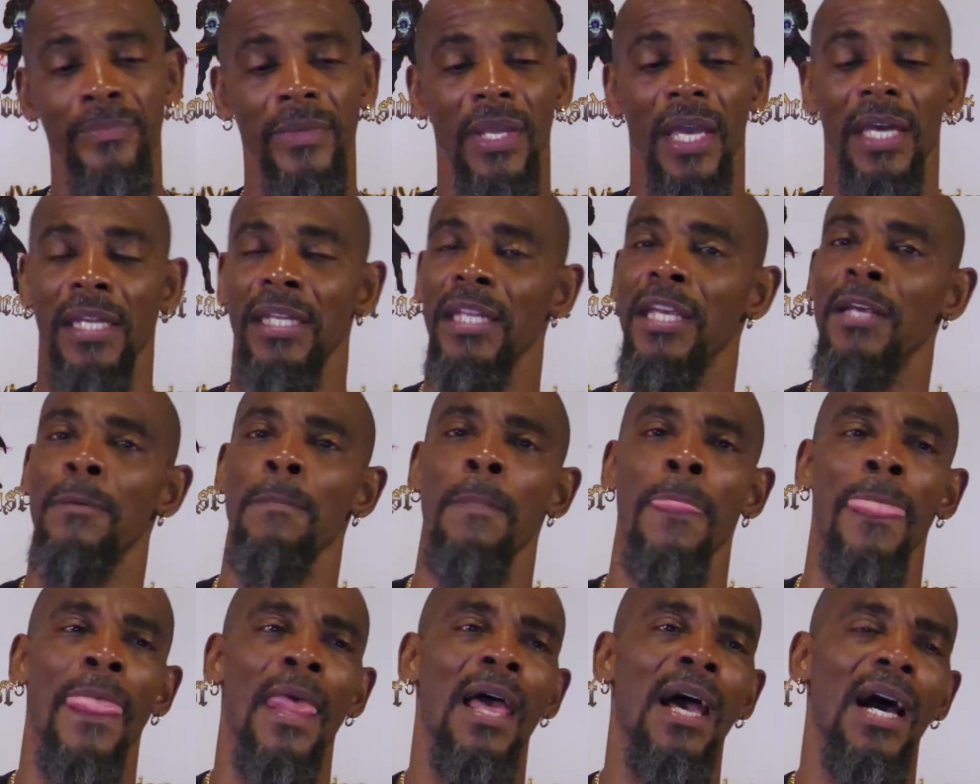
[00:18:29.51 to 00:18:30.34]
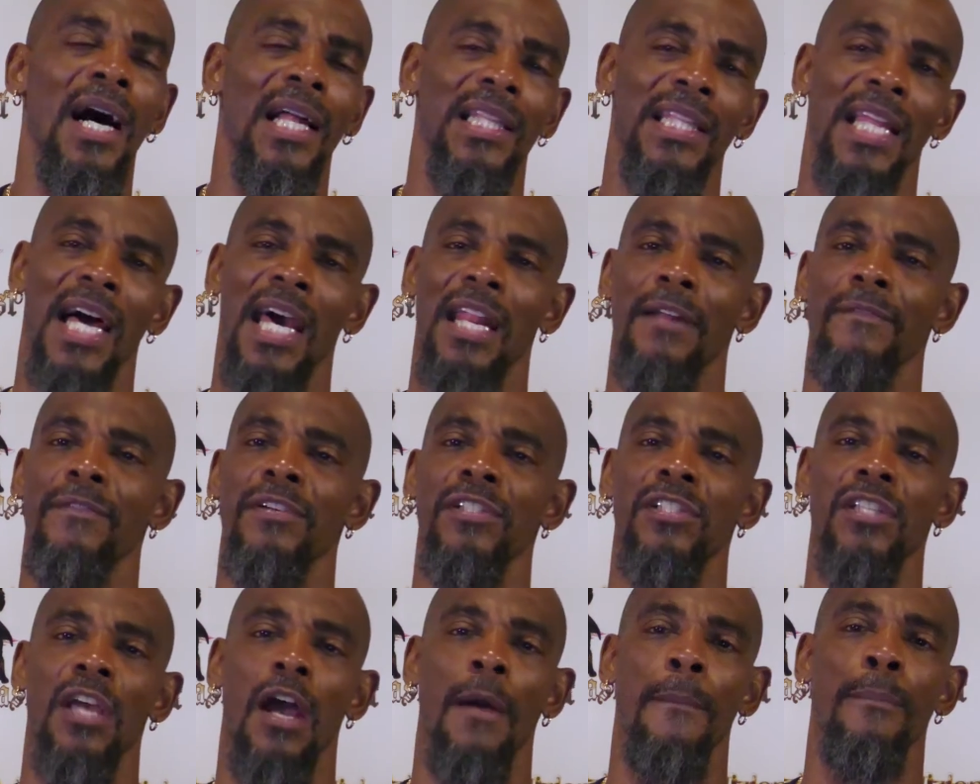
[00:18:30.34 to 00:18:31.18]
And then a lot of
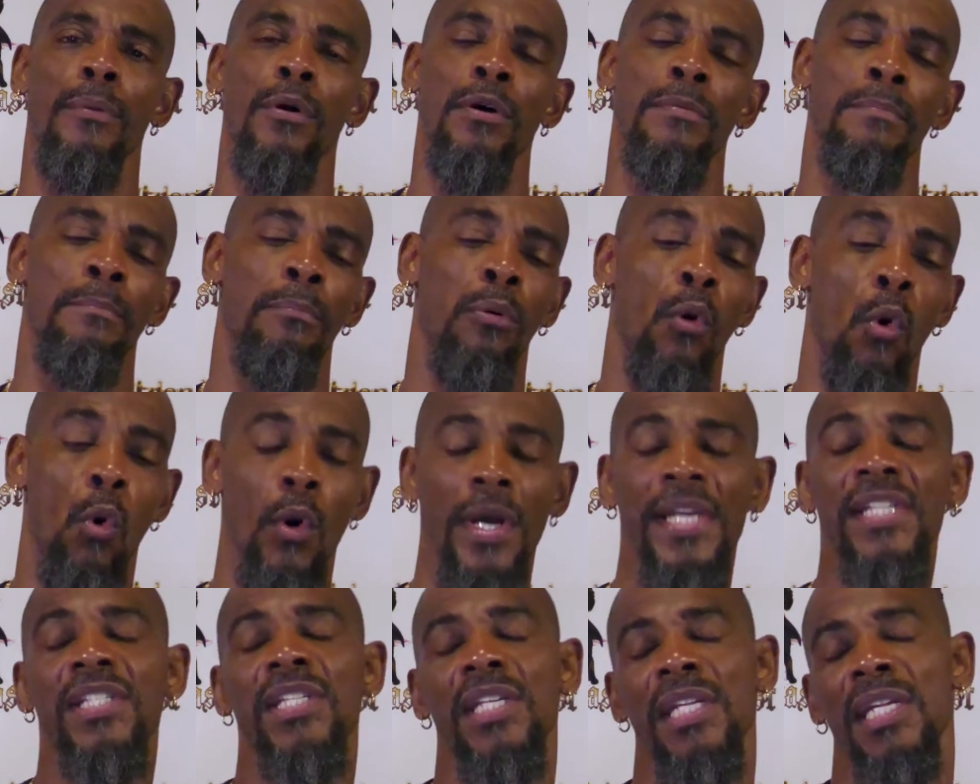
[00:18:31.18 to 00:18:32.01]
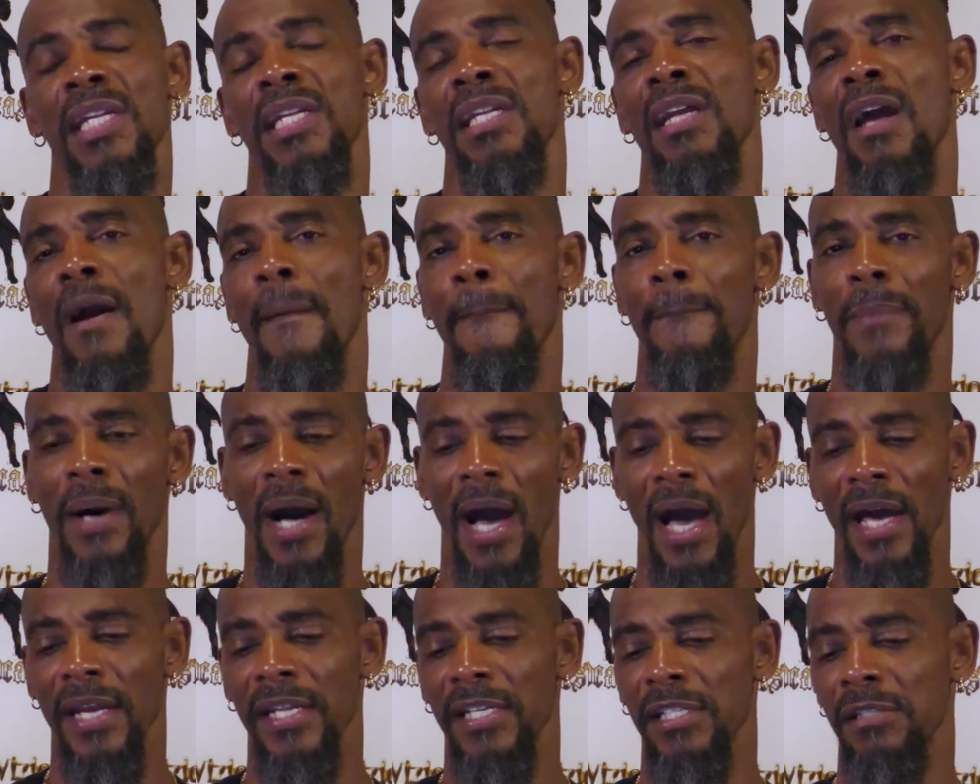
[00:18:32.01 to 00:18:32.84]
us are putting poison in our
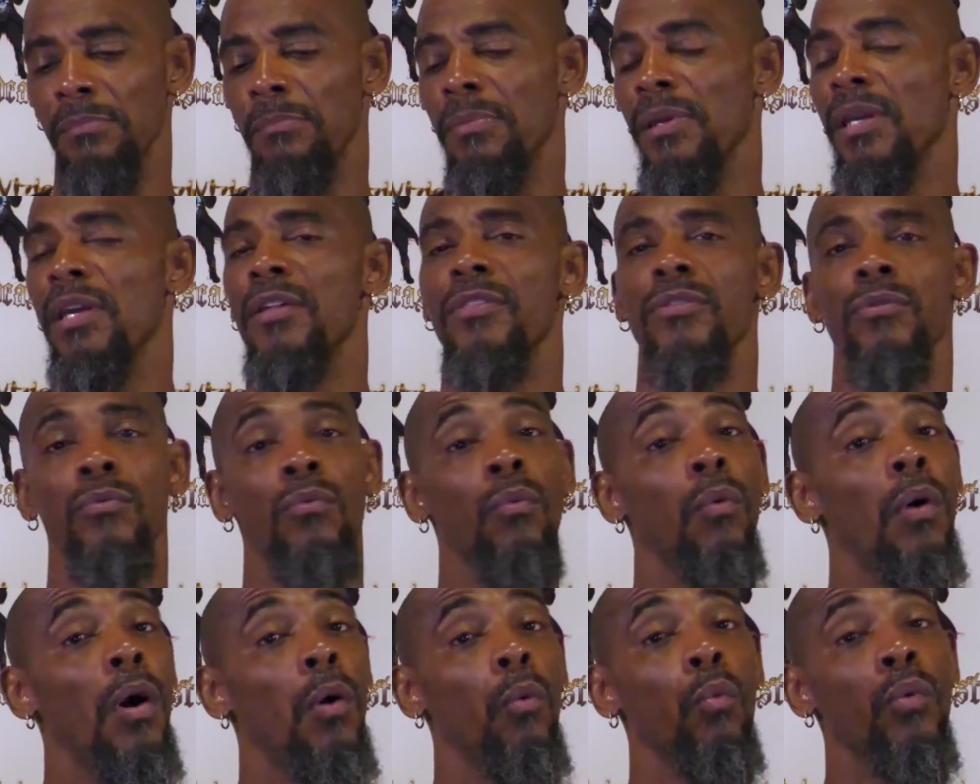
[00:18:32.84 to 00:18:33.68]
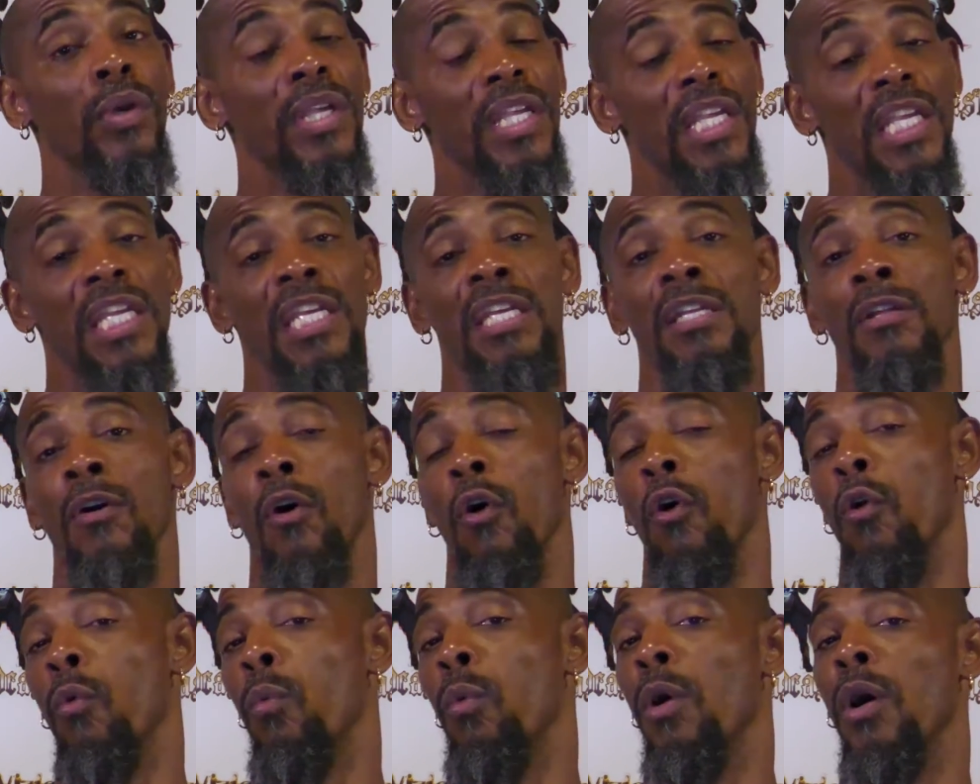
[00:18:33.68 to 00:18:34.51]
bodies, be it through what we eat
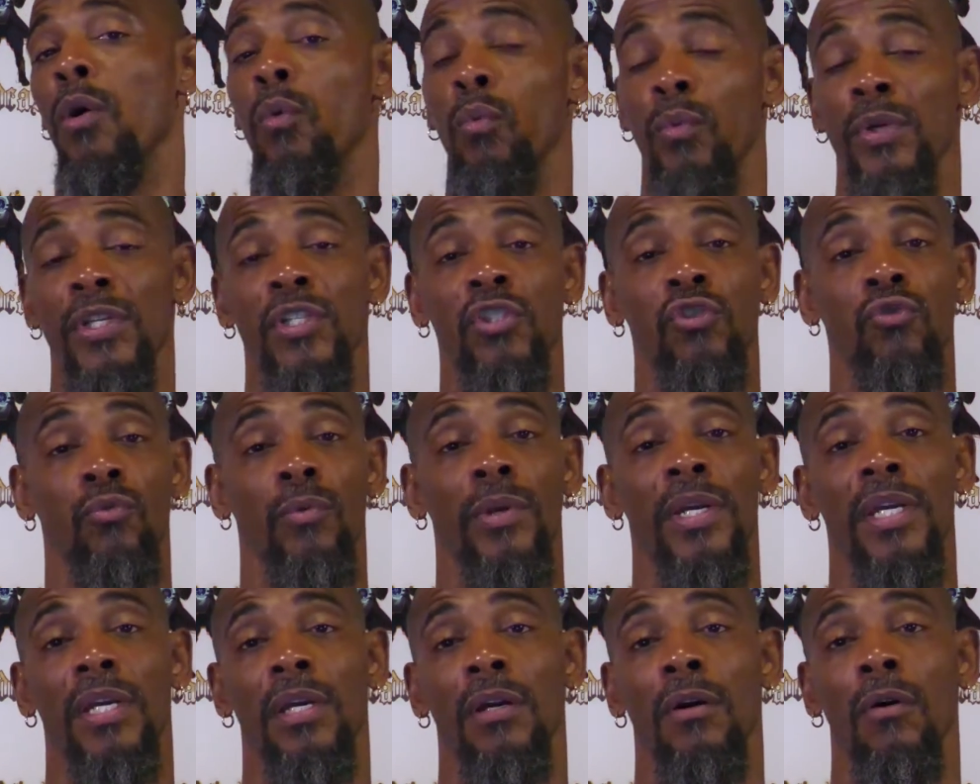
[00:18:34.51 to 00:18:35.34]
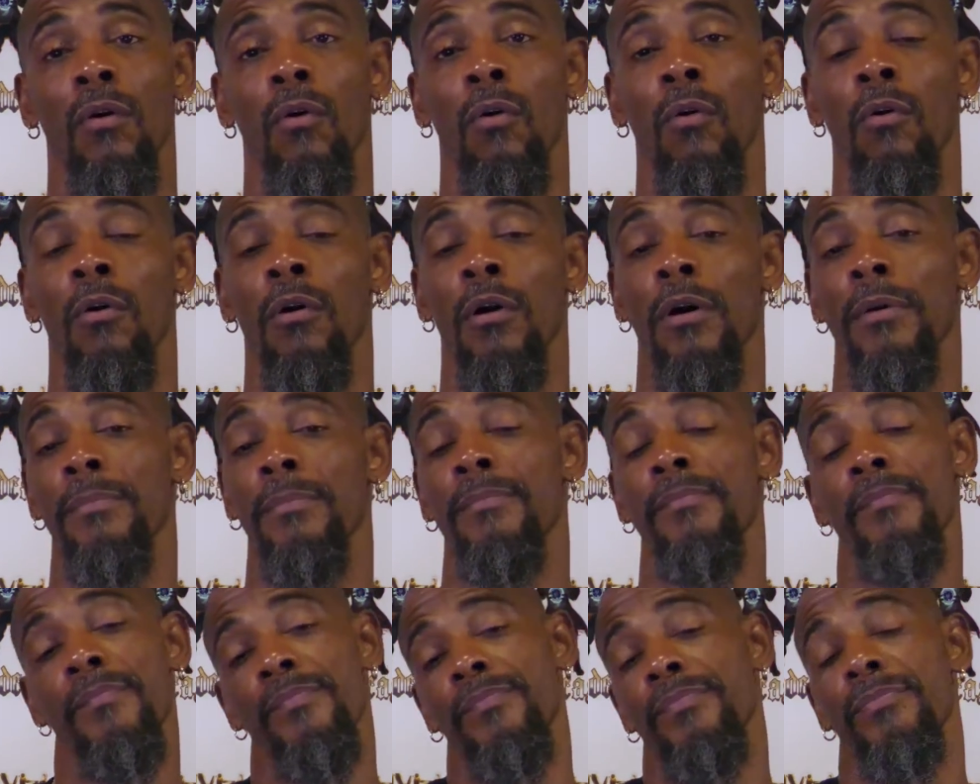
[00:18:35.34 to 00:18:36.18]
or what we drink or,
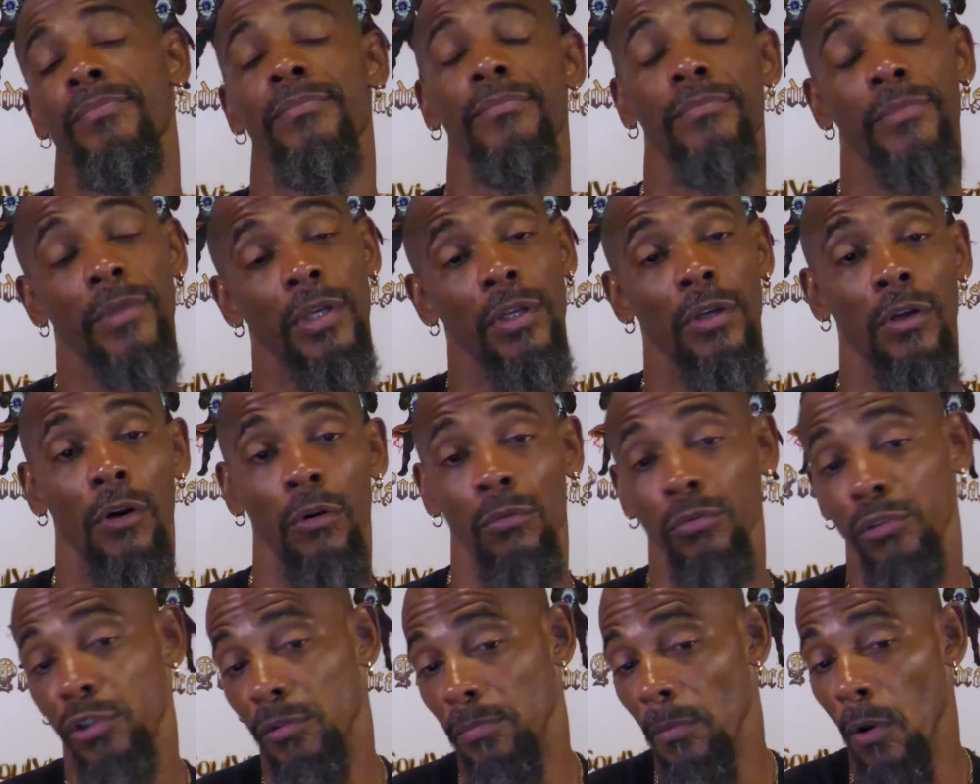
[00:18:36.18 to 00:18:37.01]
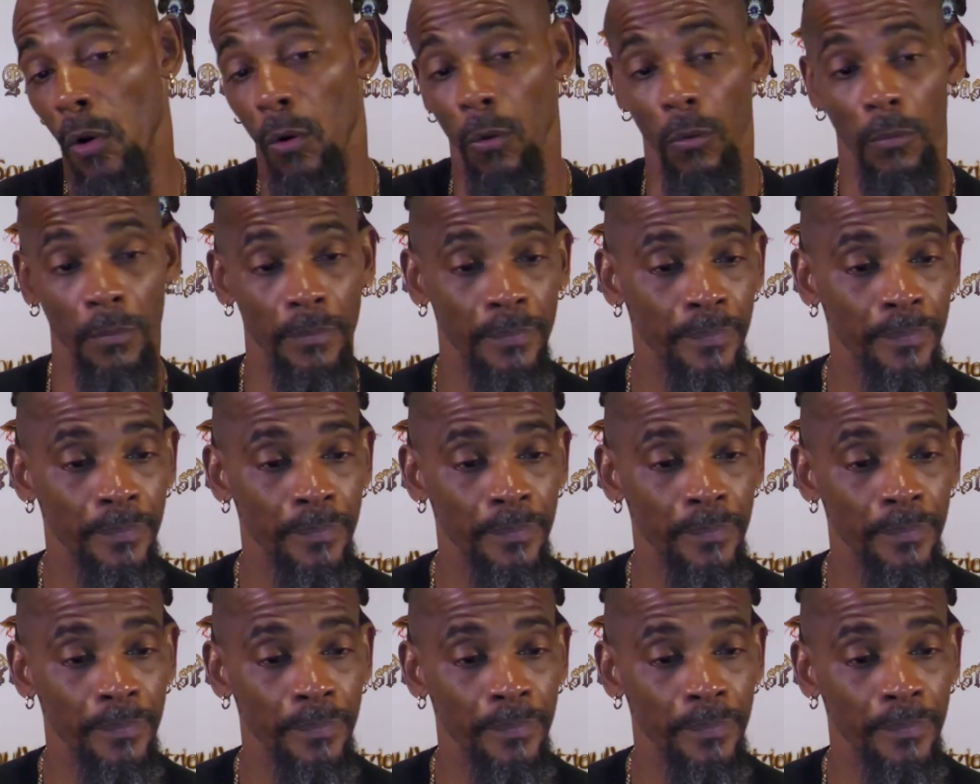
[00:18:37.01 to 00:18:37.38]
smoke.